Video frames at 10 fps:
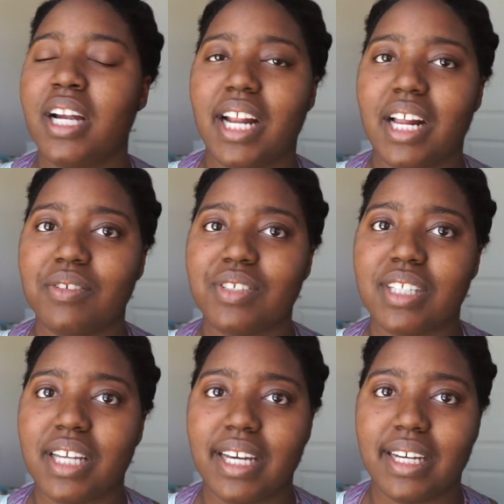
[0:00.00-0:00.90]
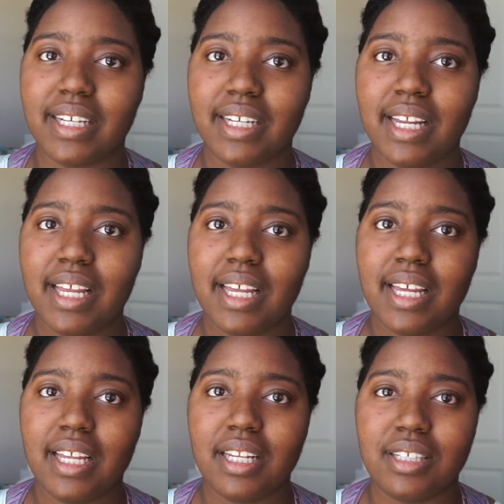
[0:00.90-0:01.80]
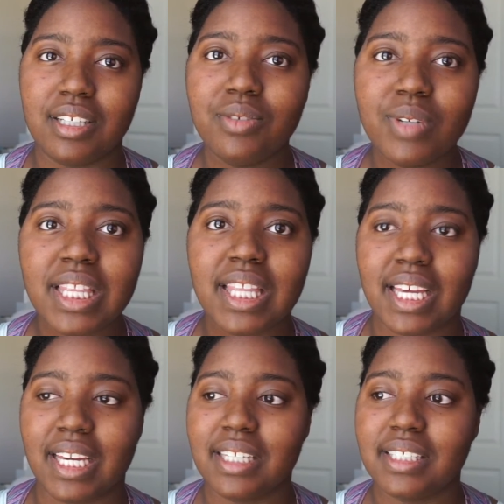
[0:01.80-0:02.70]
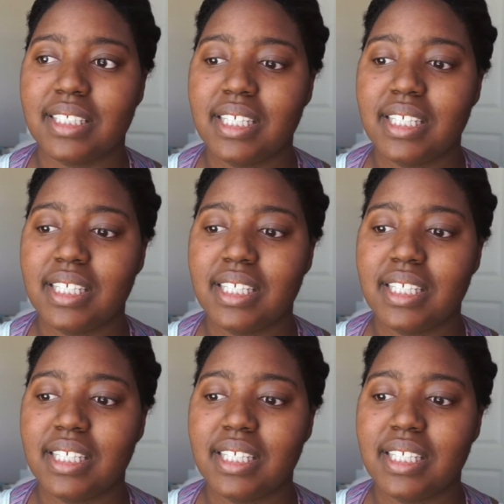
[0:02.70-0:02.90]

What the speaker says: and I was like doing things,